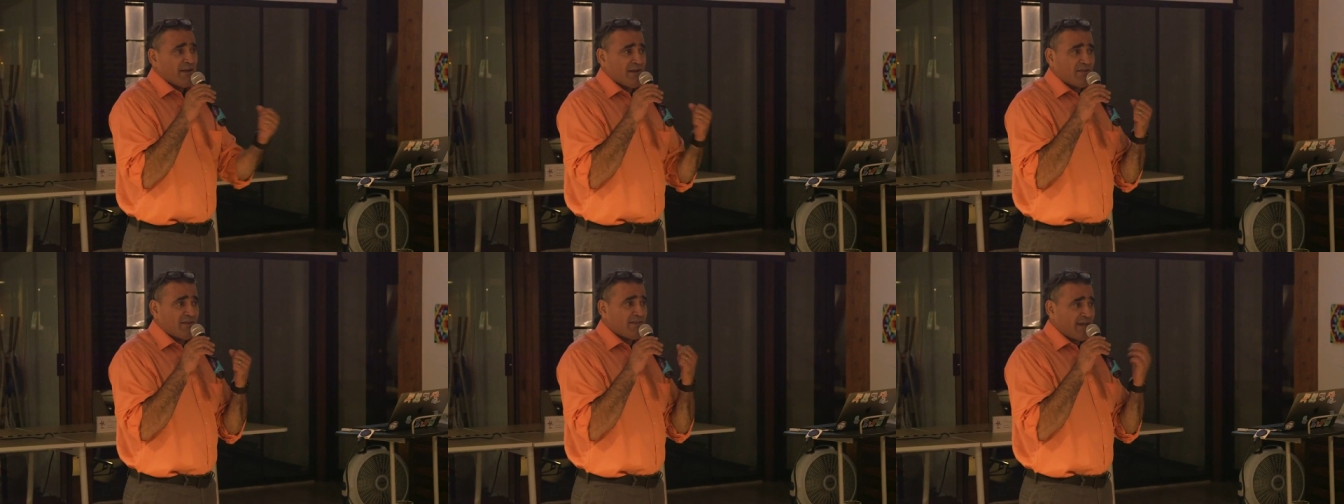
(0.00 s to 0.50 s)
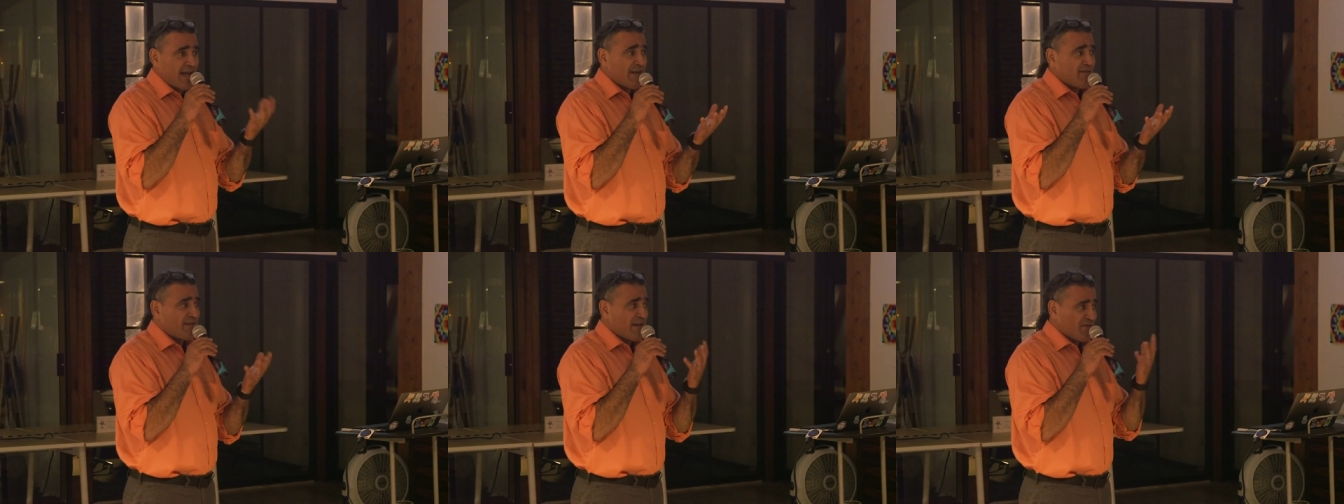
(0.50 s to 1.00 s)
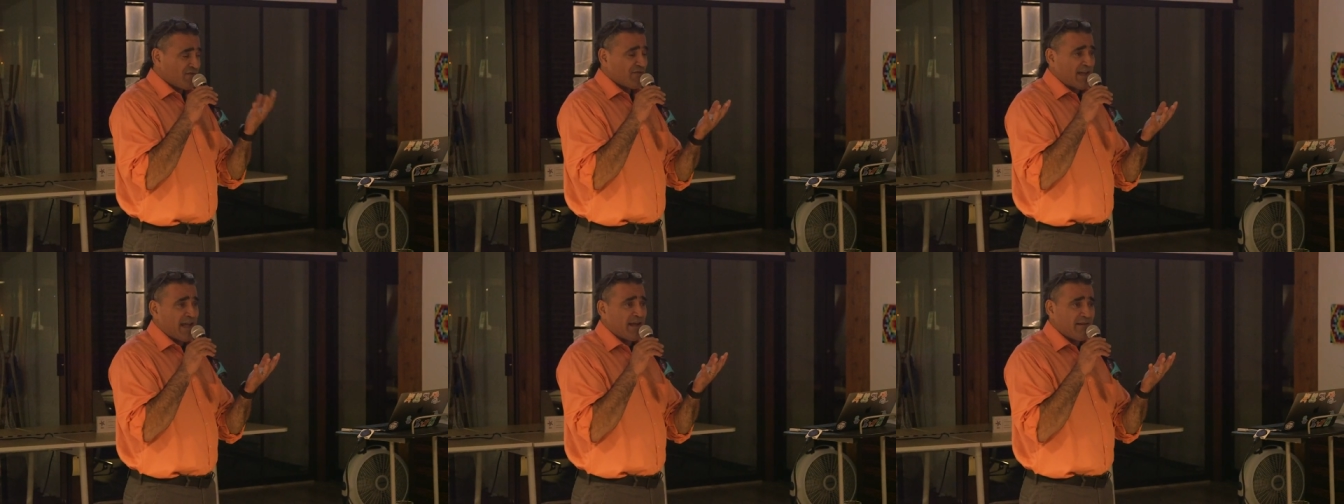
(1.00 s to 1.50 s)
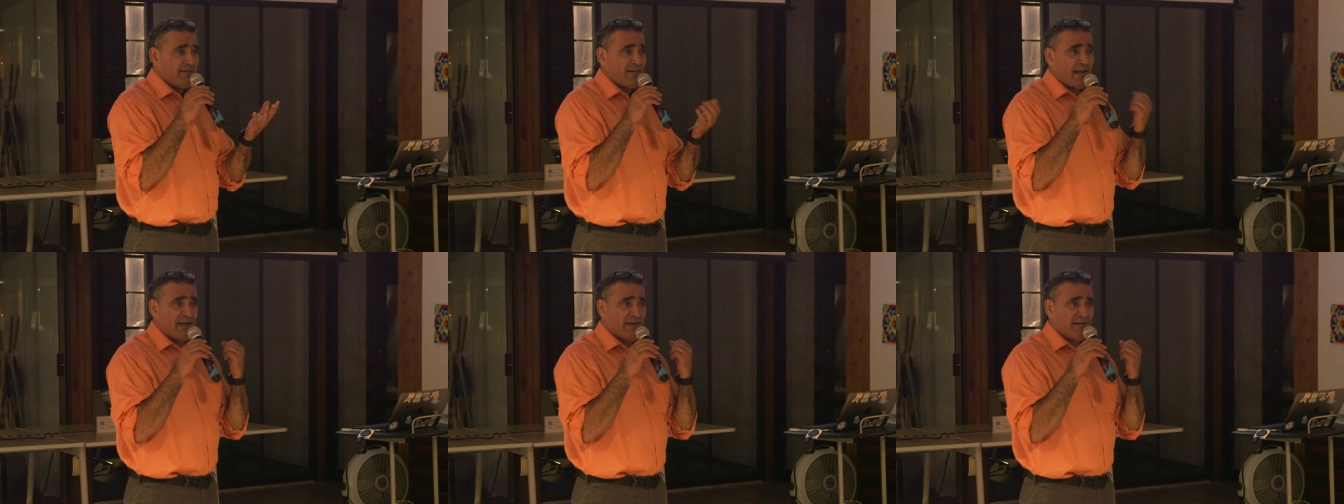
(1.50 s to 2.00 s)
is it takes a state
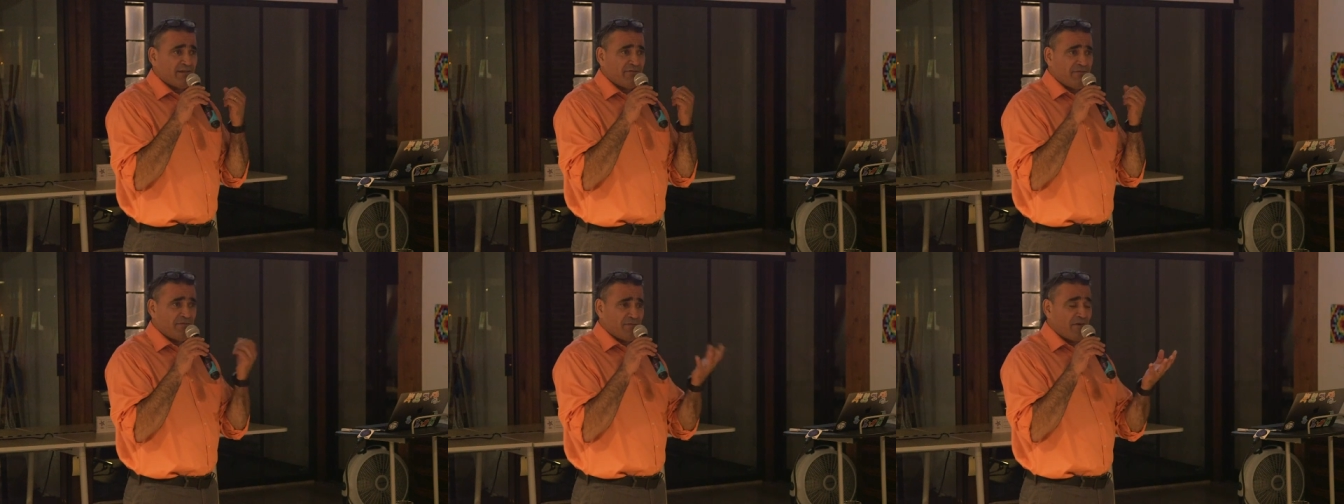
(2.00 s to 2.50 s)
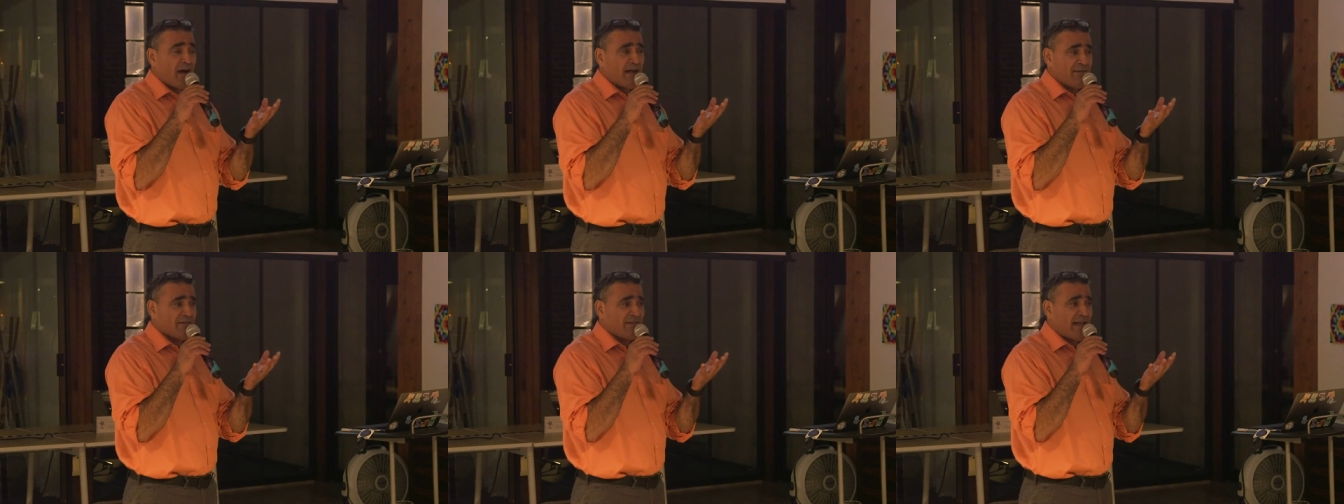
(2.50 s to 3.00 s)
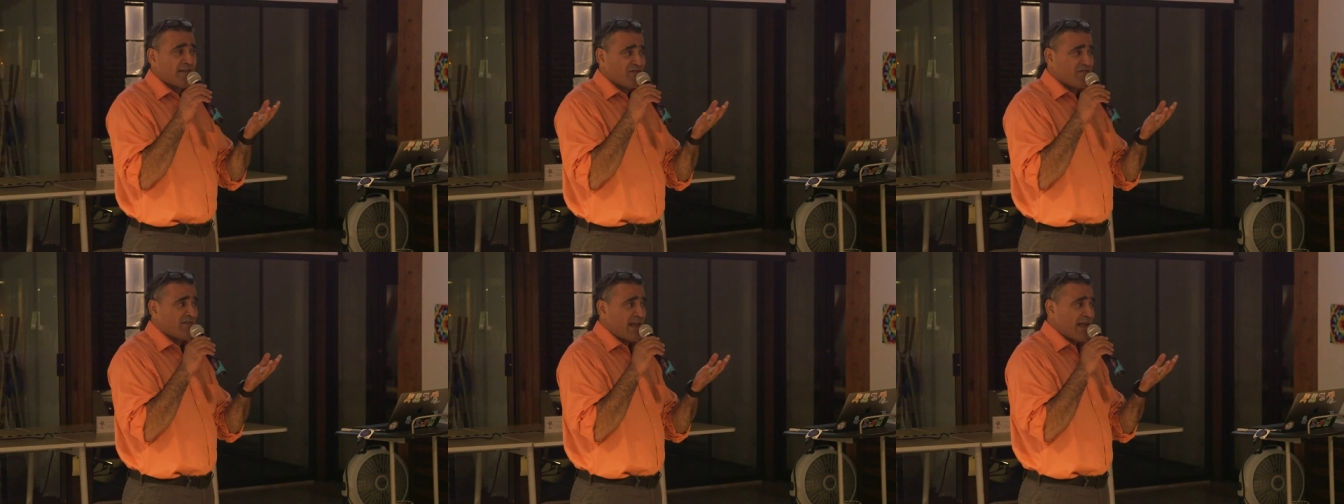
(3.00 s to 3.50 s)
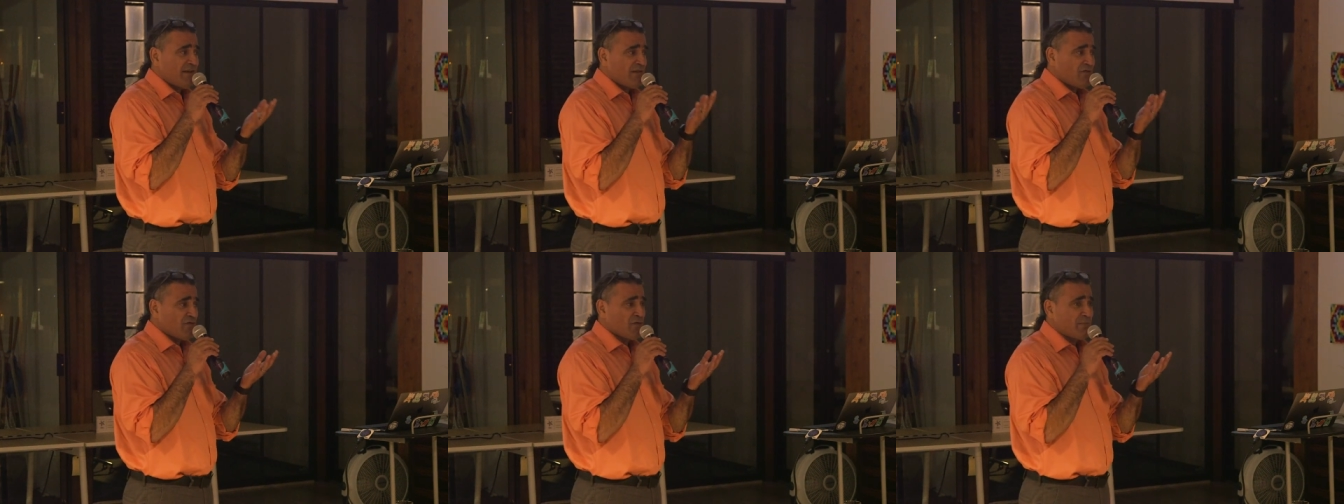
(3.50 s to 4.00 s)
and it defines that state
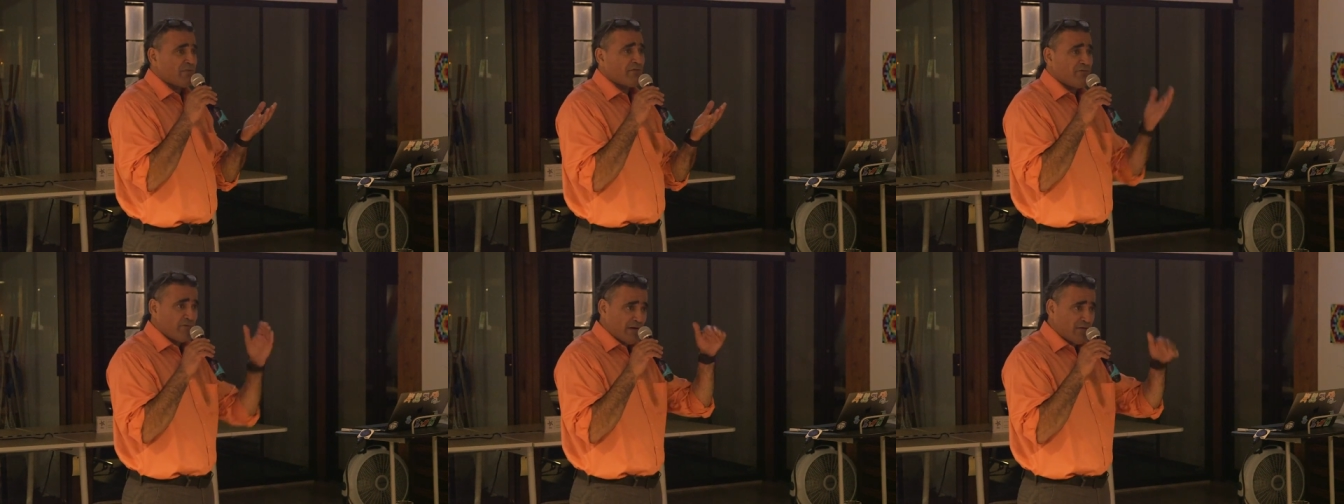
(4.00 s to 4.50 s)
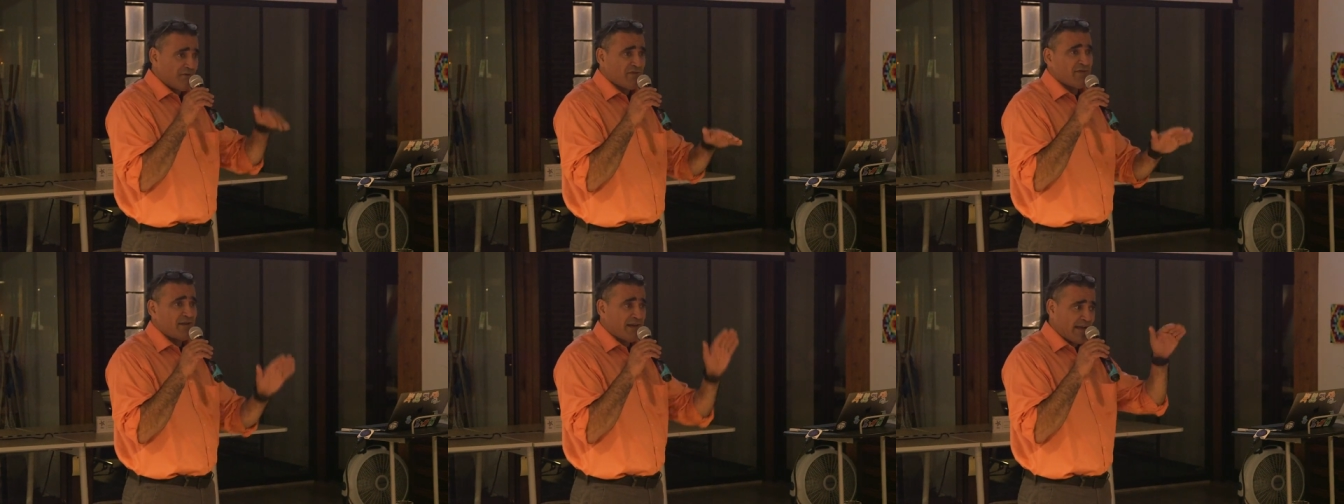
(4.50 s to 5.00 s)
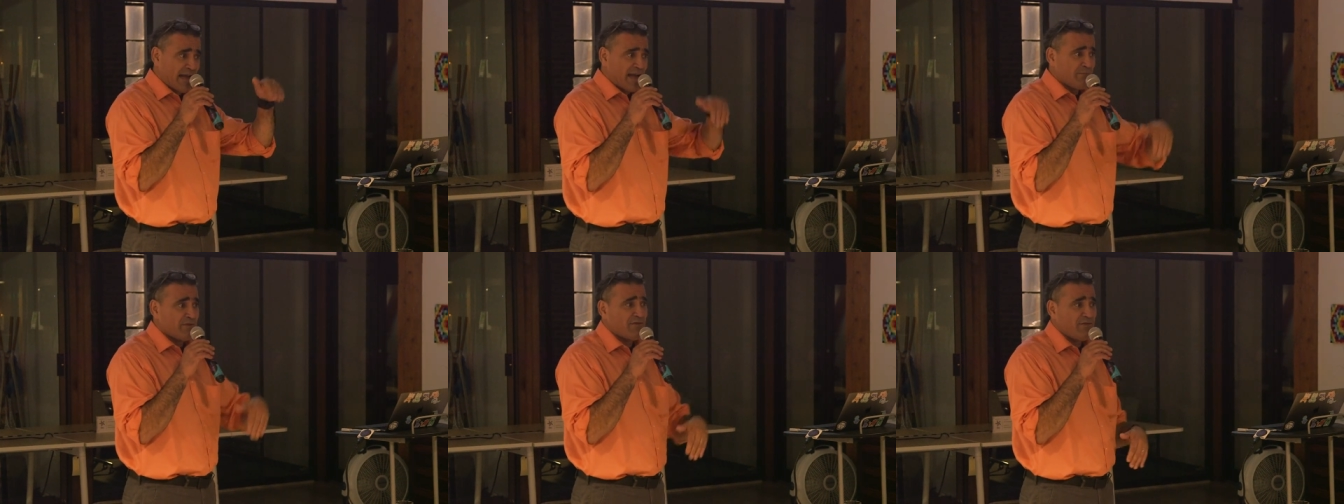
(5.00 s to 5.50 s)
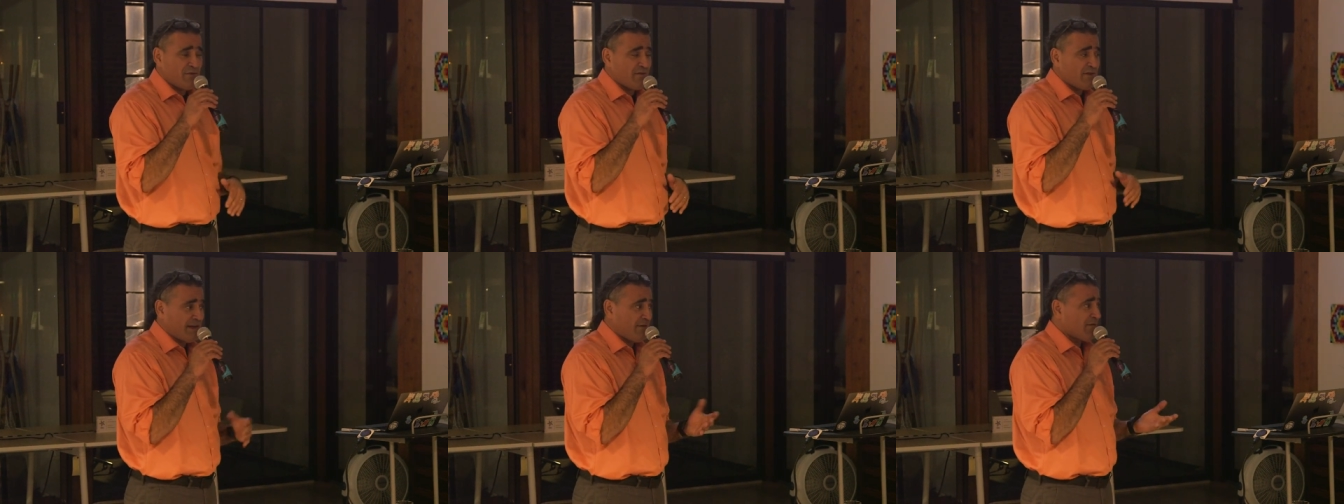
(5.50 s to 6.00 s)
in terms of frequency and
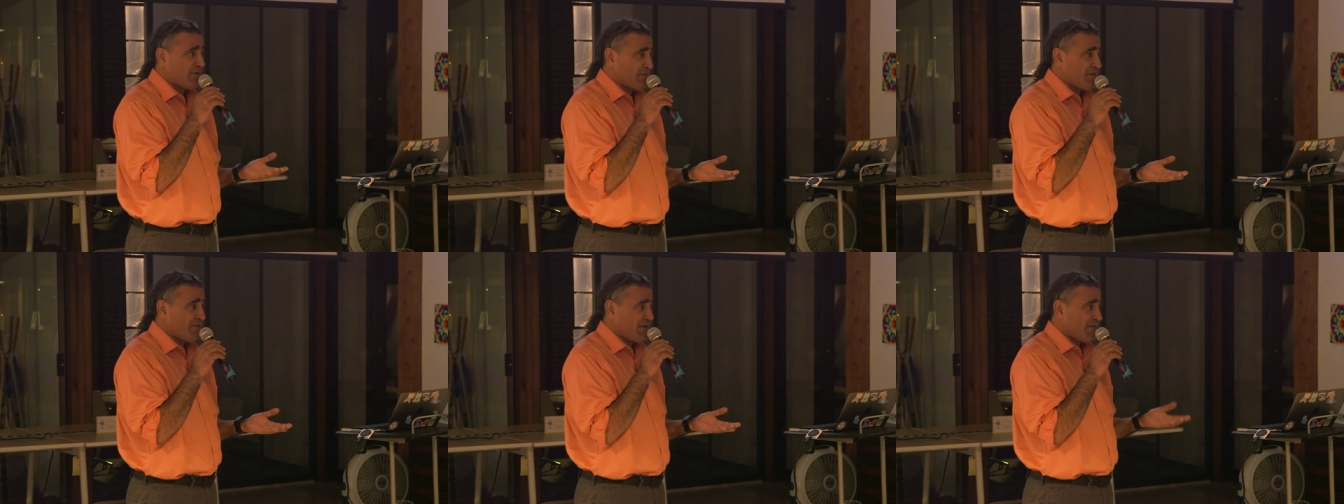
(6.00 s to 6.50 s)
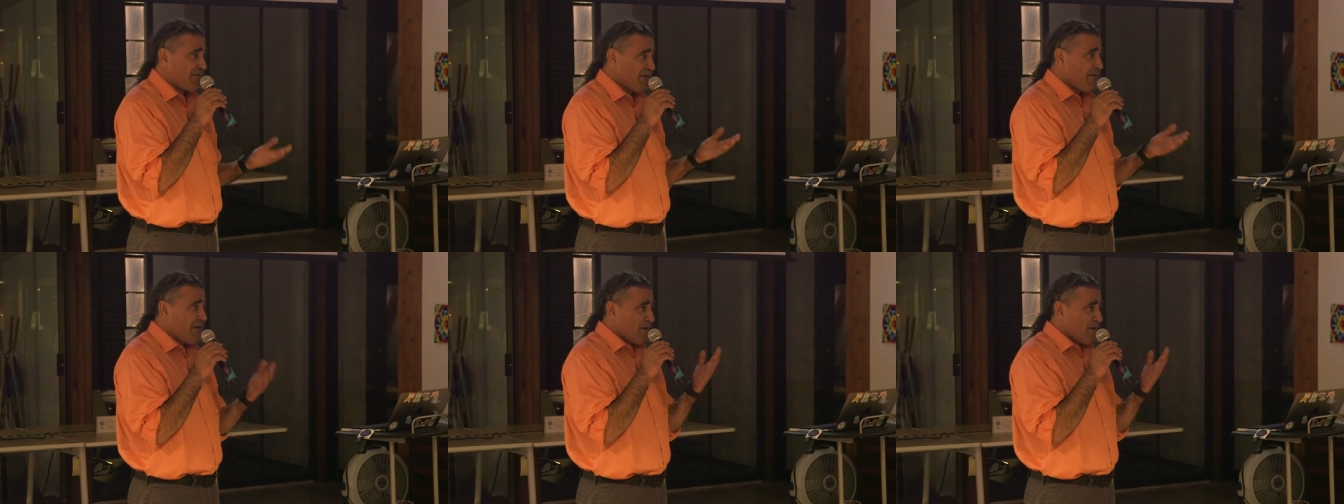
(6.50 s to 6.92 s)
amplitude characteristics